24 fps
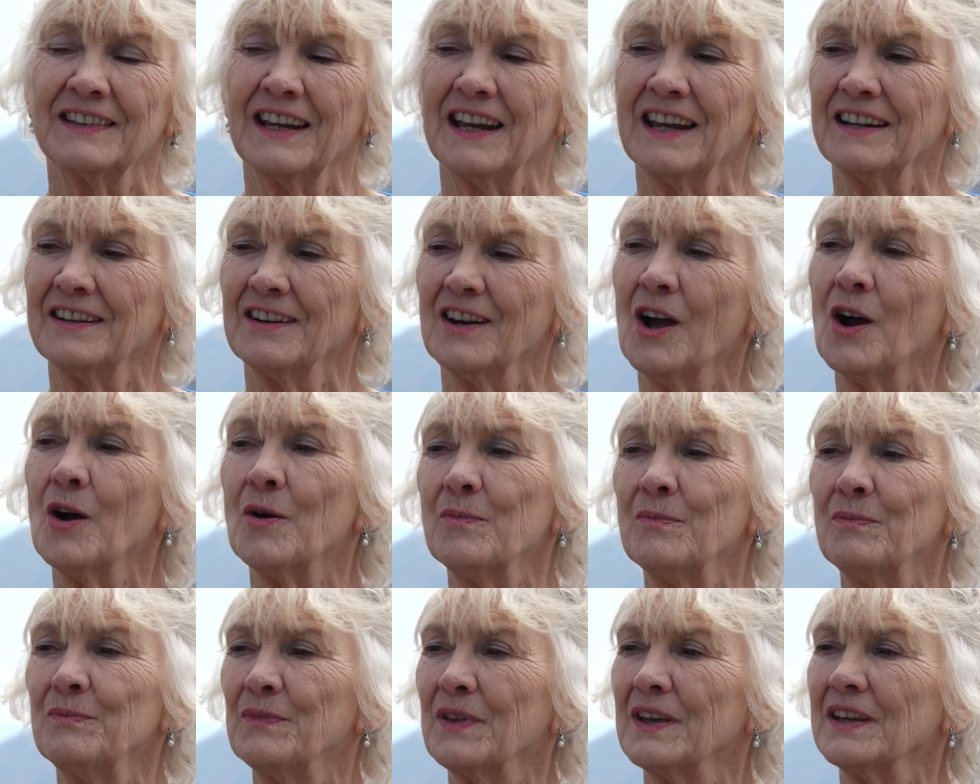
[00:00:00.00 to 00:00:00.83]
and
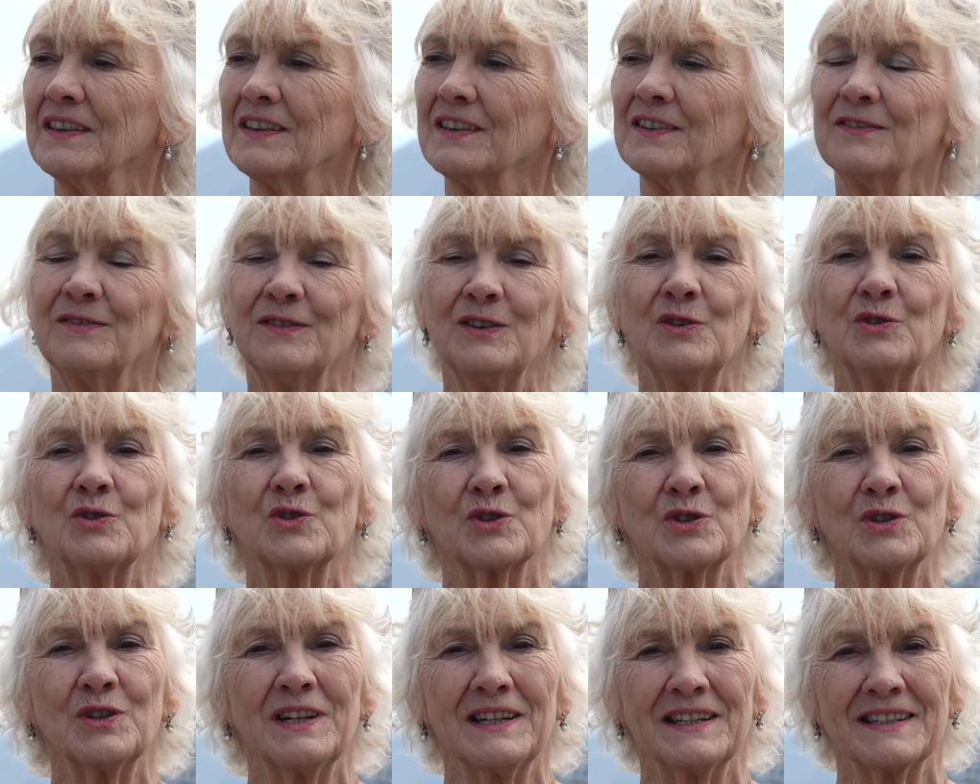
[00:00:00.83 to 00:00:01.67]
hope that the
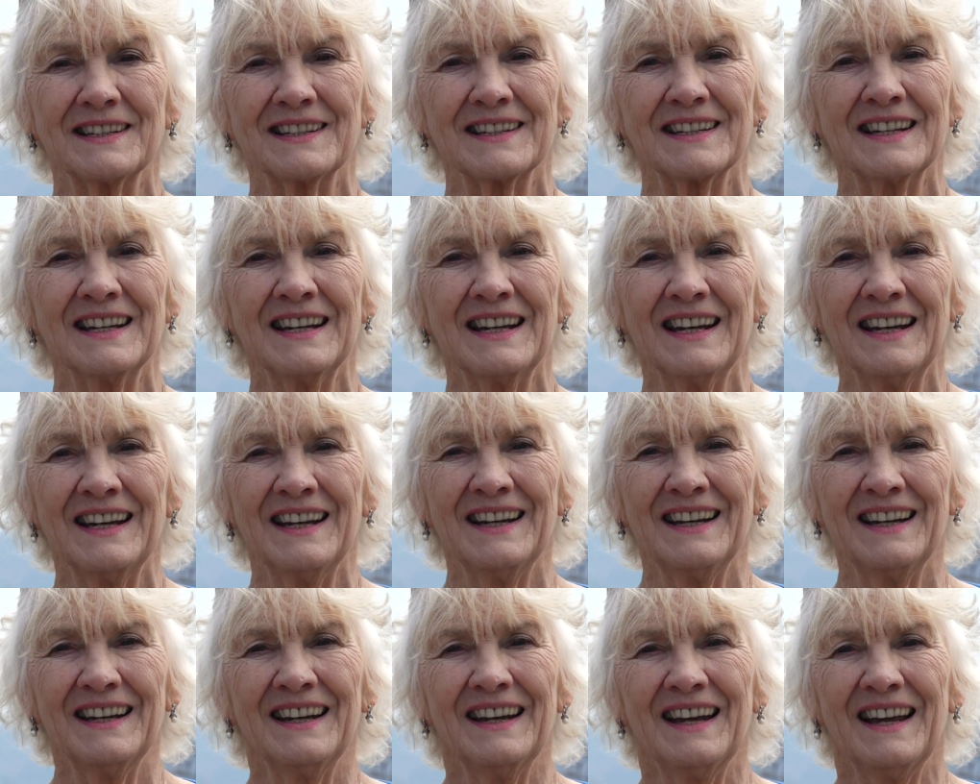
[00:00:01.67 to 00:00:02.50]
future is
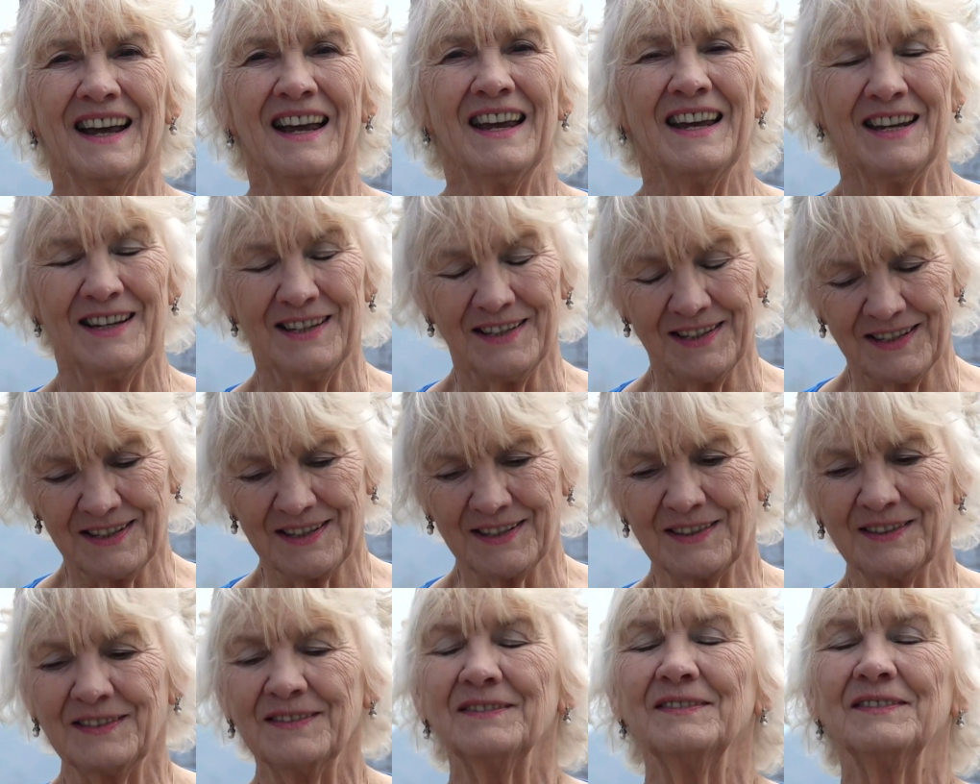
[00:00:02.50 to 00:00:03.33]

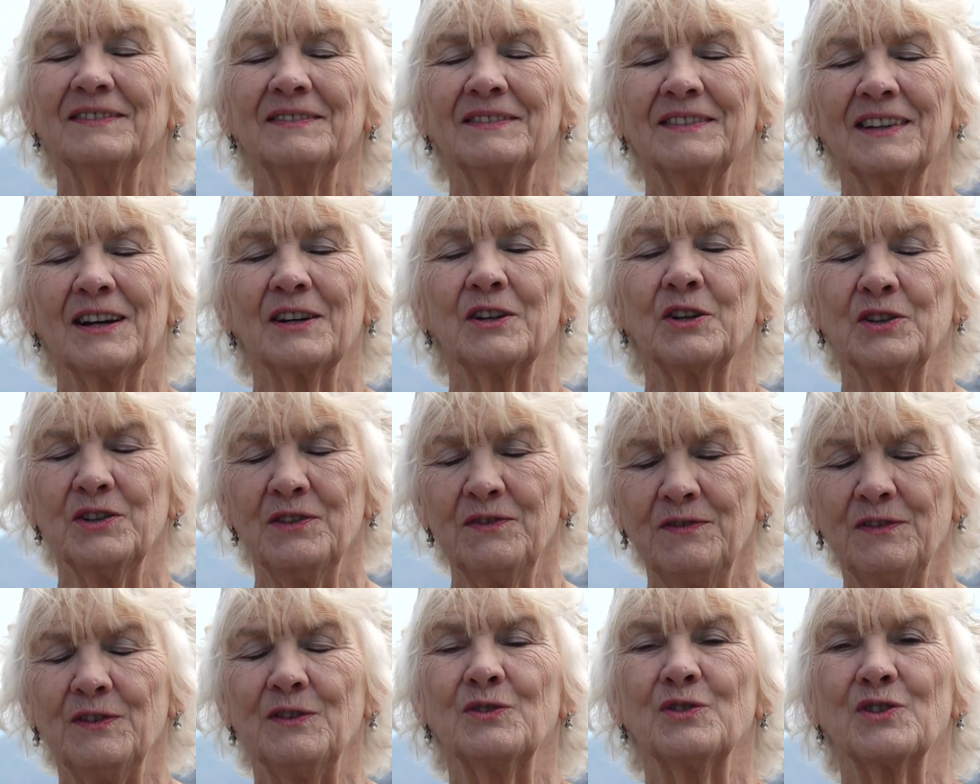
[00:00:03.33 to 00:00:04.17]
is a good
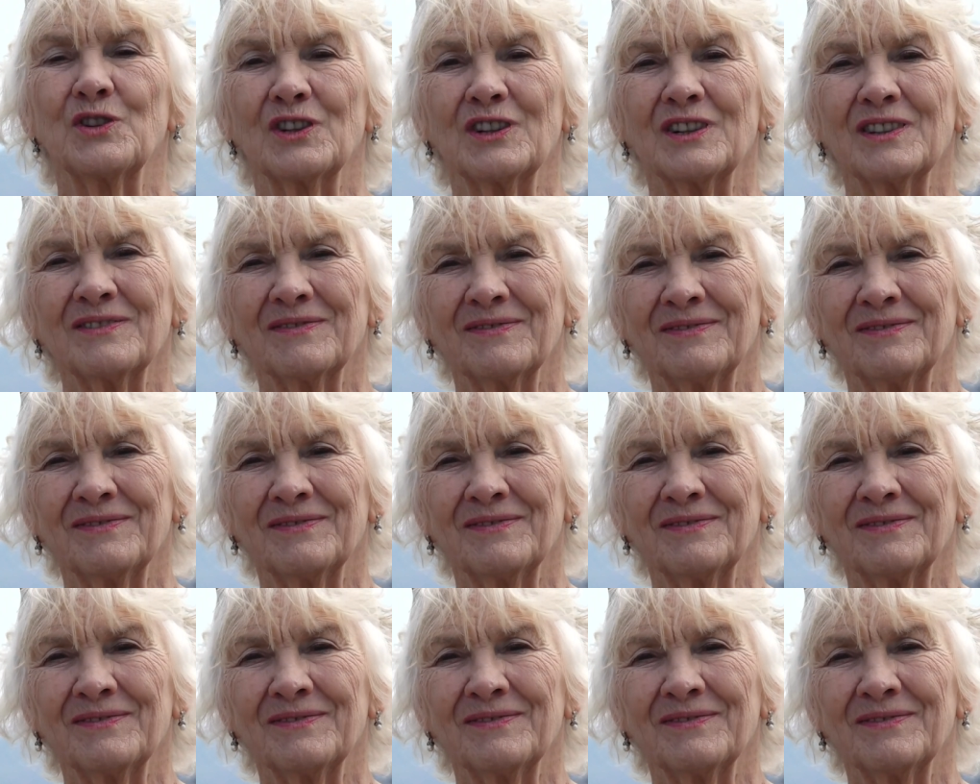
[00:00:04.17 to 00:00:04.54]
future.